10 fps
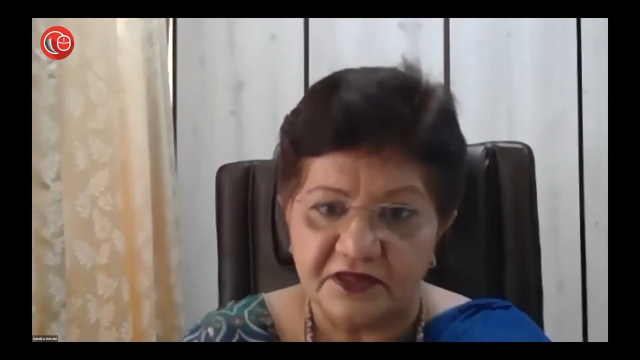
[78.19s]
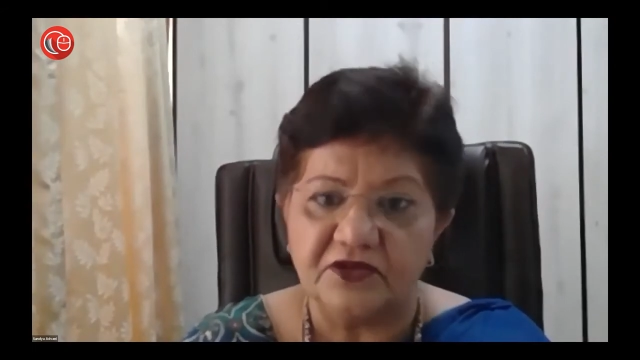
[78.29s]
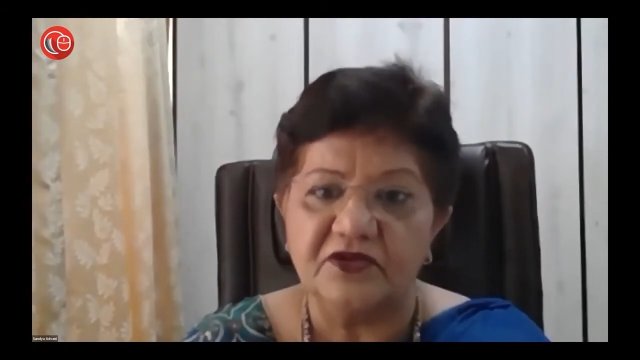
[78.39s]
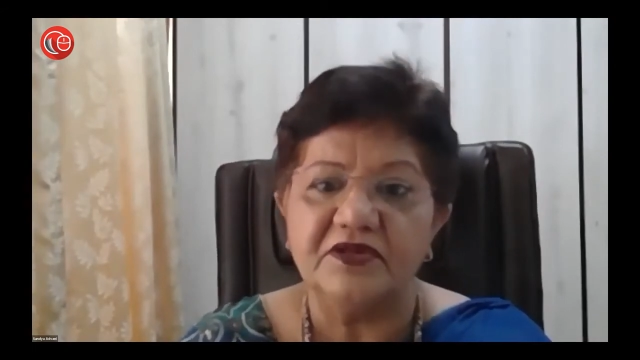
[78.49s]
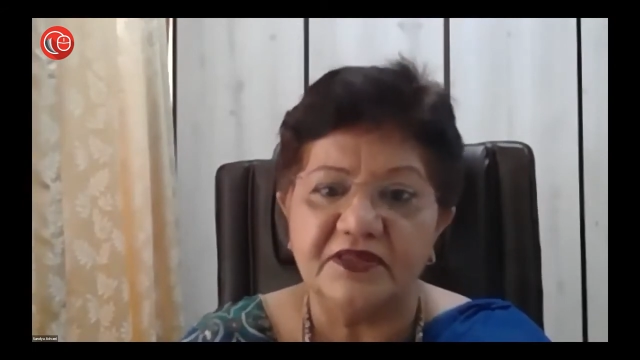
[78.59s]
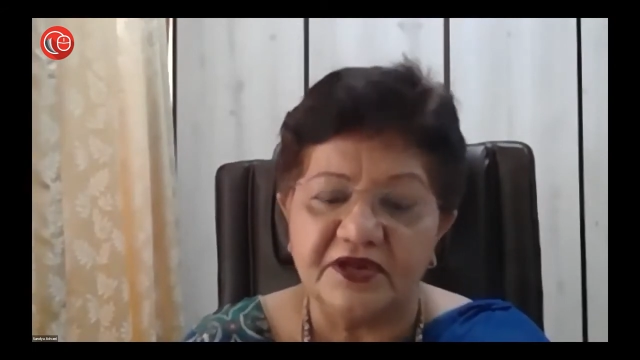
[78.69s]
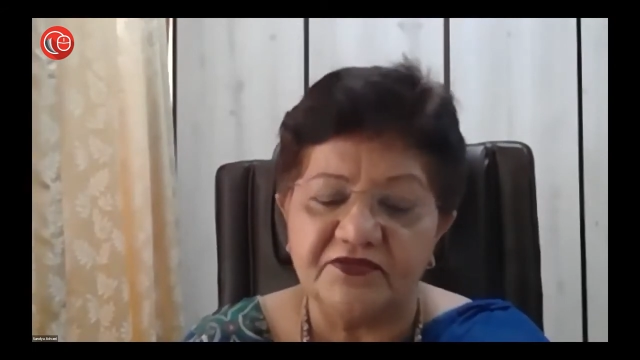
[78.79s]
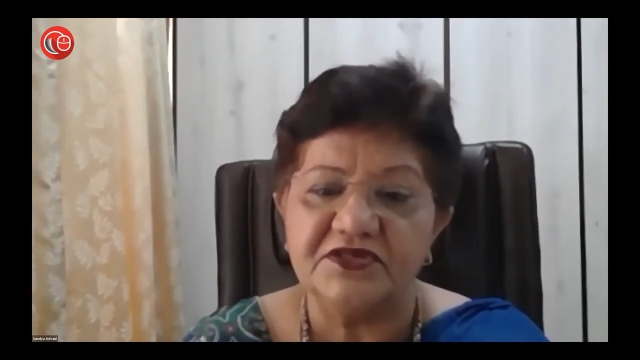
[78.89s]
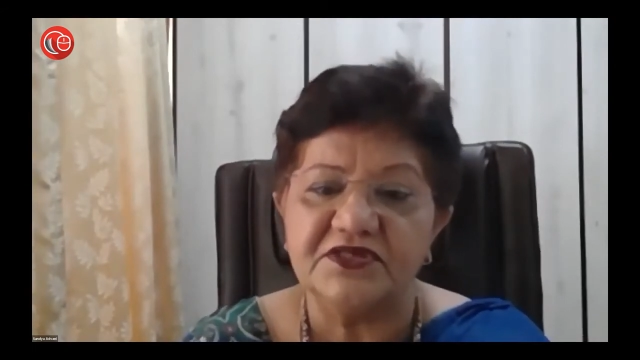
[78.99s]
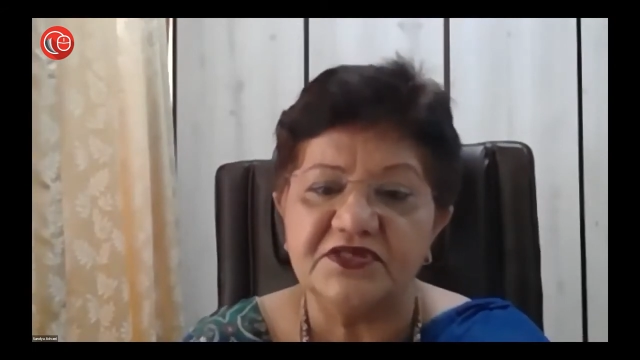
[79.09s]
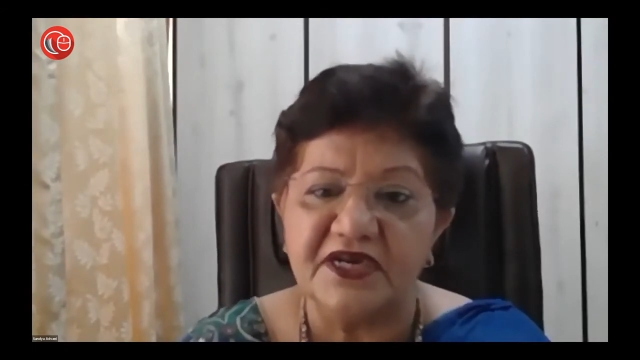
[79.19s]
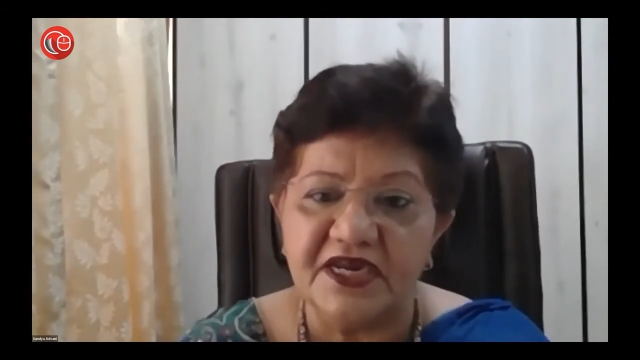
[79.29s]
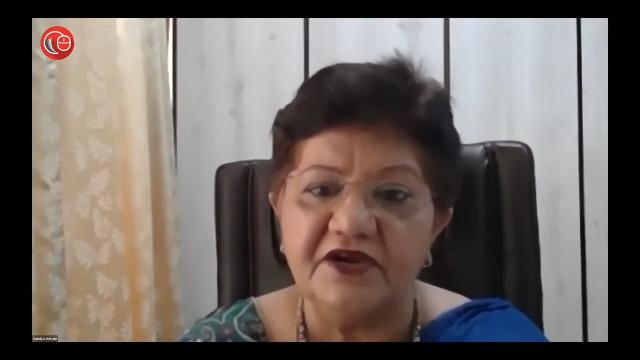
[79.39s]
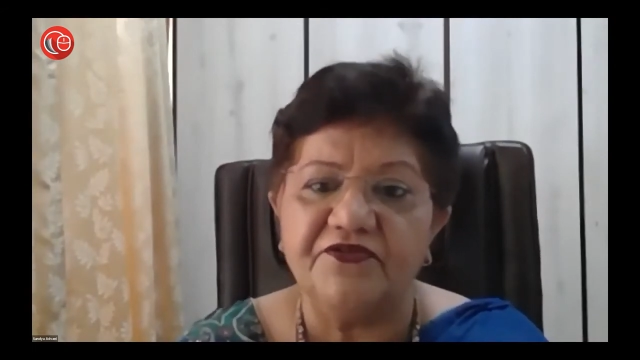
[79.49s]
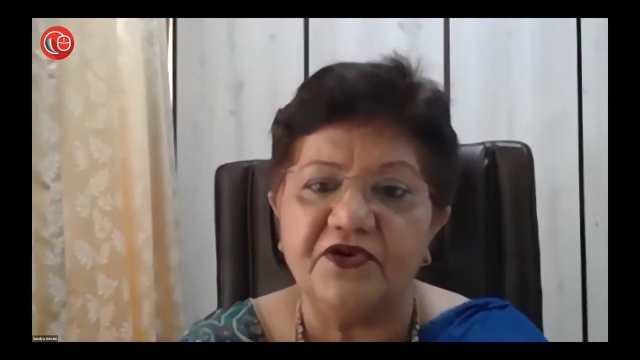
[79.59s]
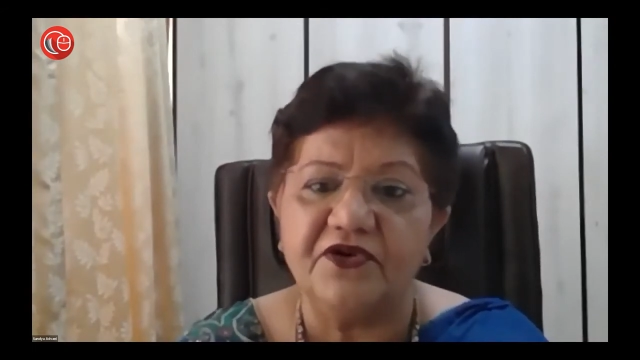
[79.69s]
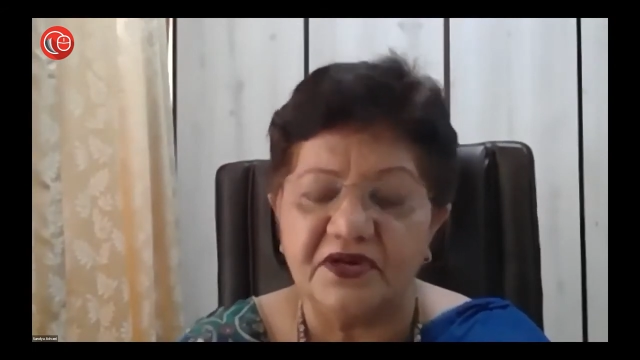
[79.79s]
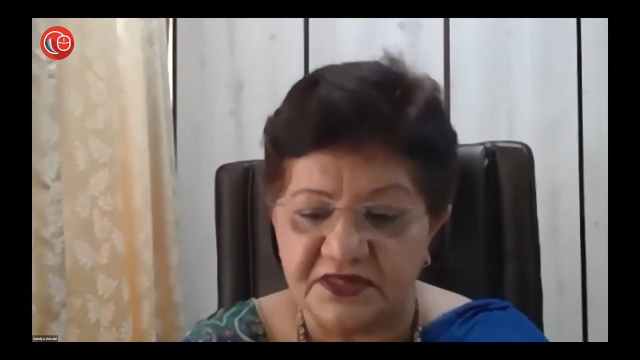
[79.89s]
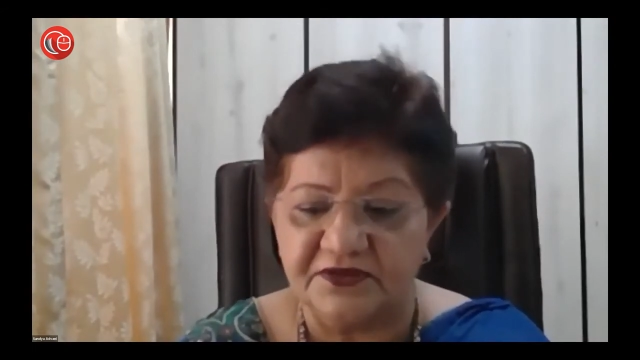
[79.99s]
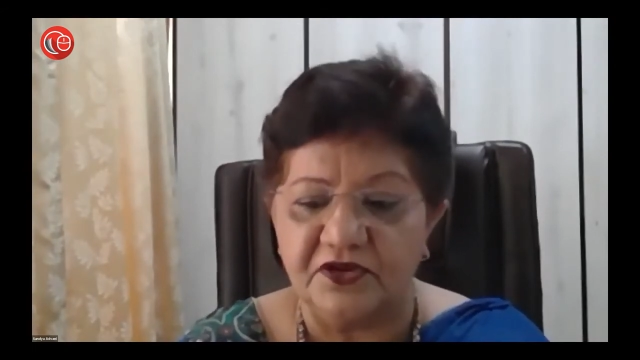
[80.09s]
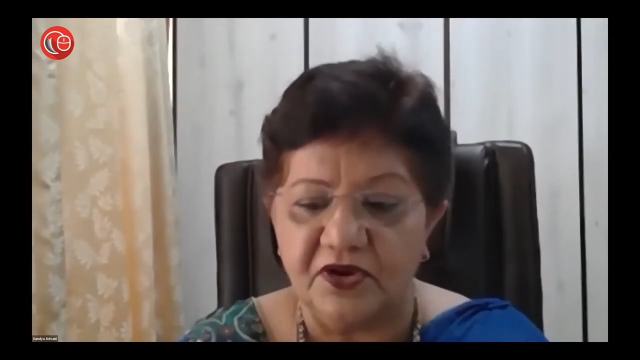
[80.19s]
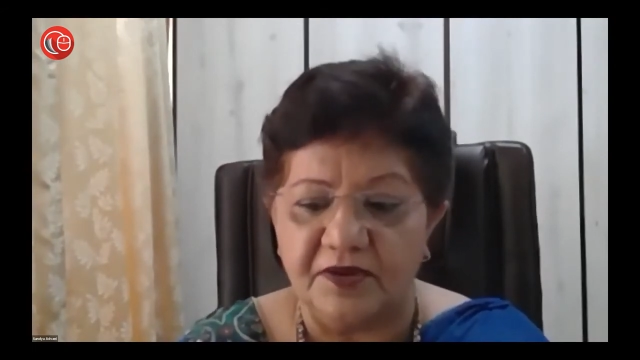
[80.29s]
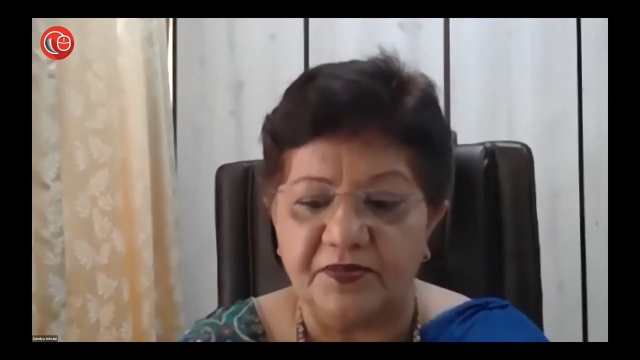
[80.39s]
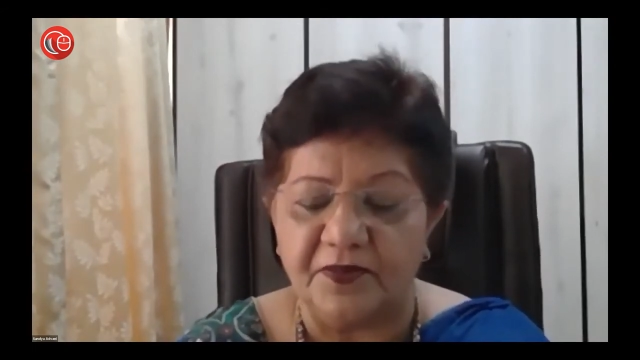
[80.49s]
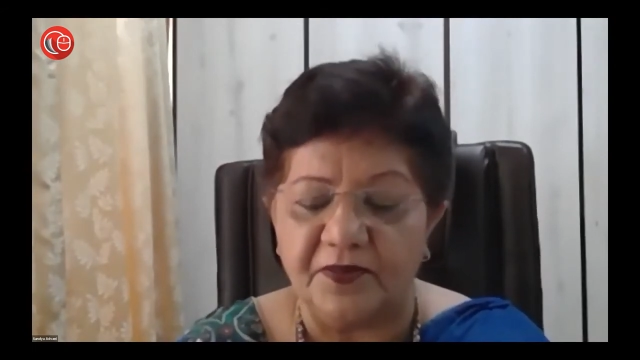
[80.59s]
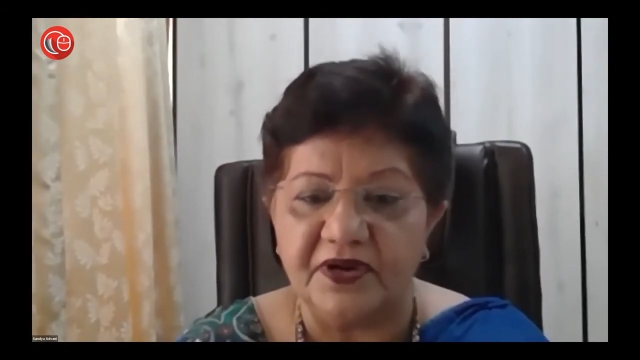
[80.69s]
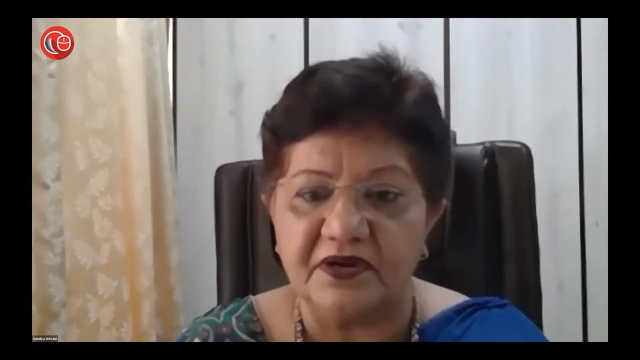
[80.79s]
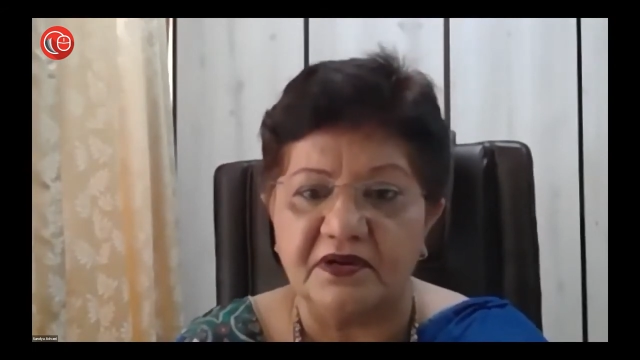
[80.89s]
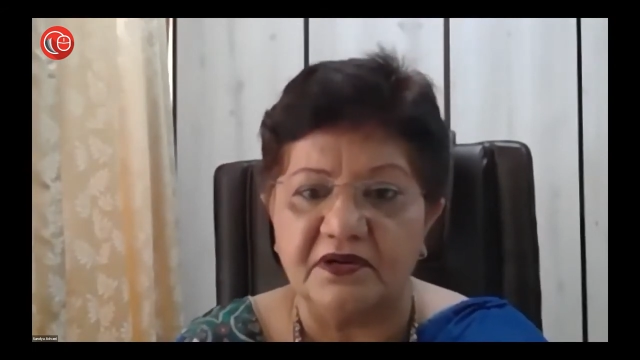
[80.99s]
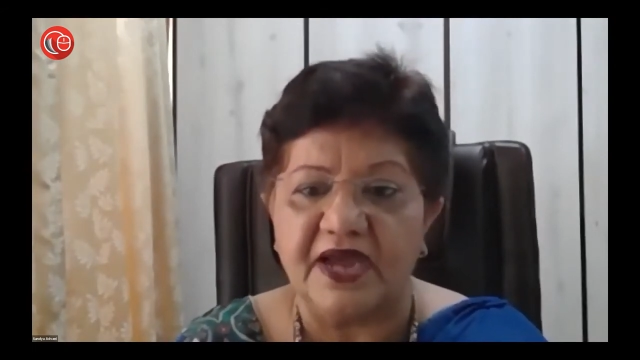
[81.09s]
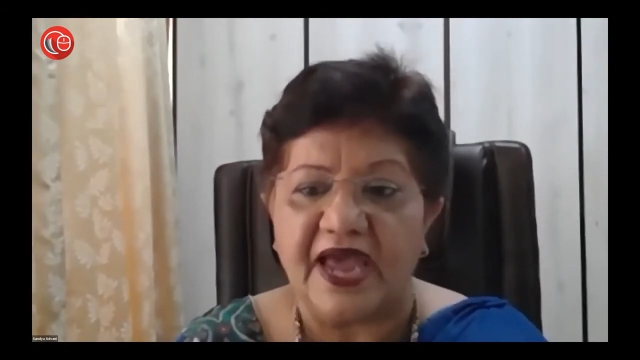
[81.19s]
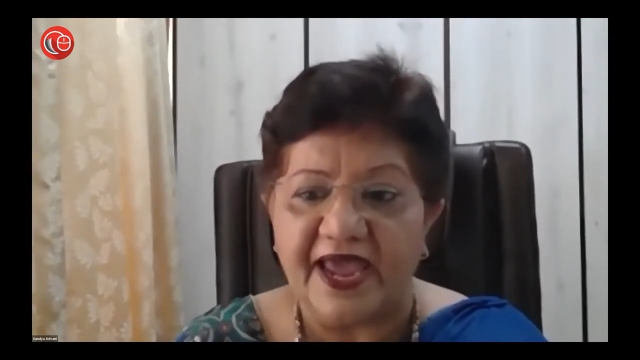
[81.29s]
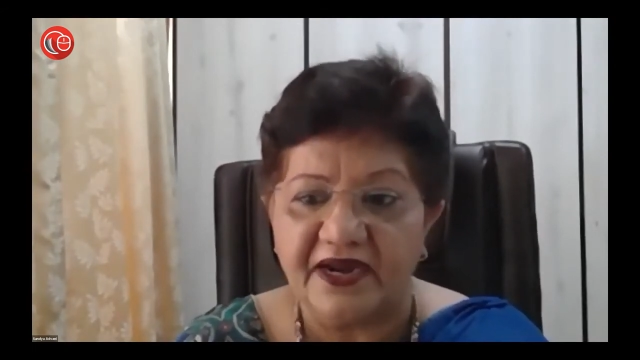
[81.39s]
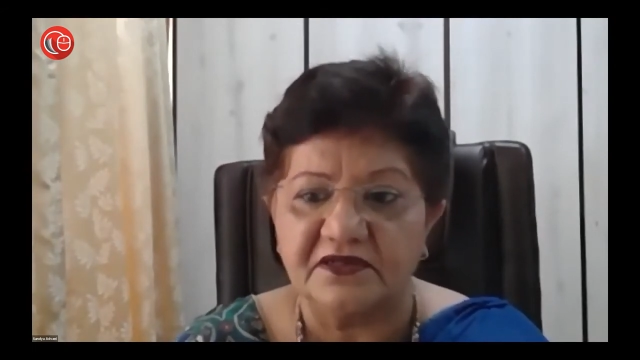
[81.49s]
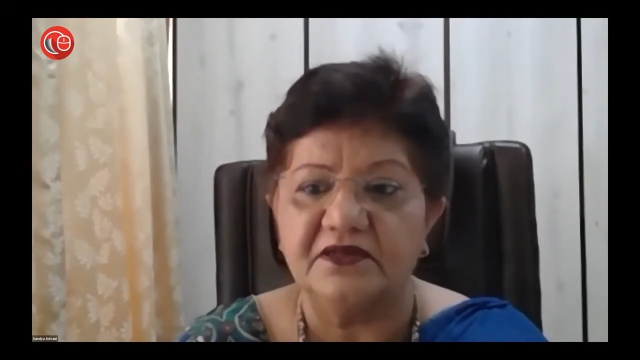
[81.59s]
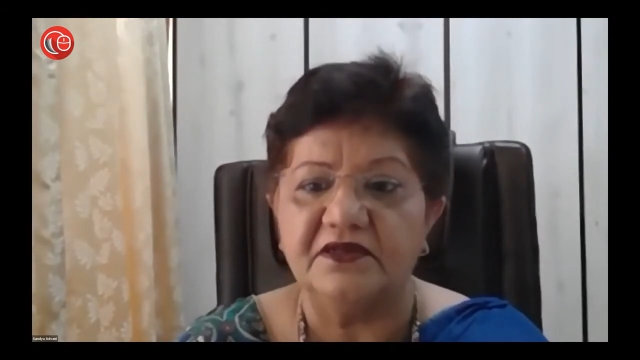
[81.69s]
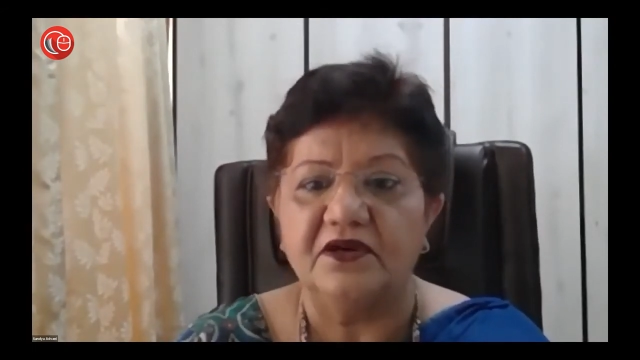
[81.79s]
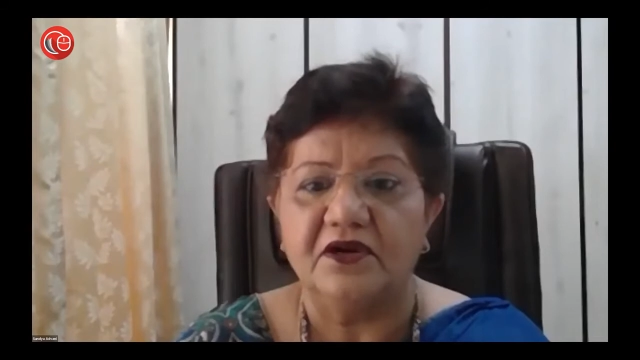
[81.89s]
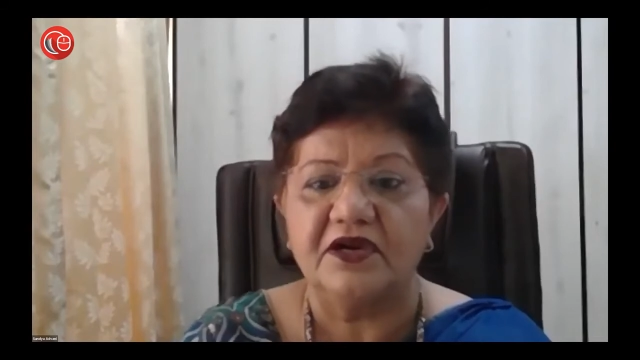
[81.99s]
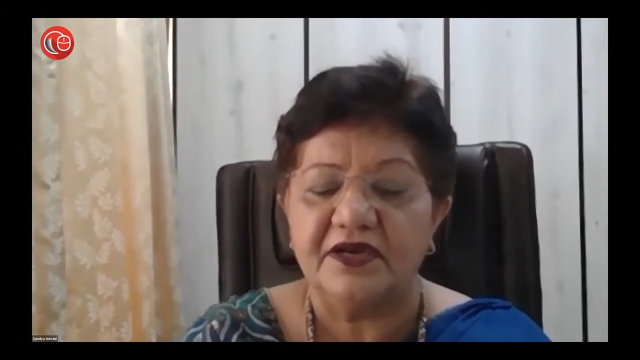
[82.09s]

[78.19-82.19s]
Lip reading: there was a need for a proper act or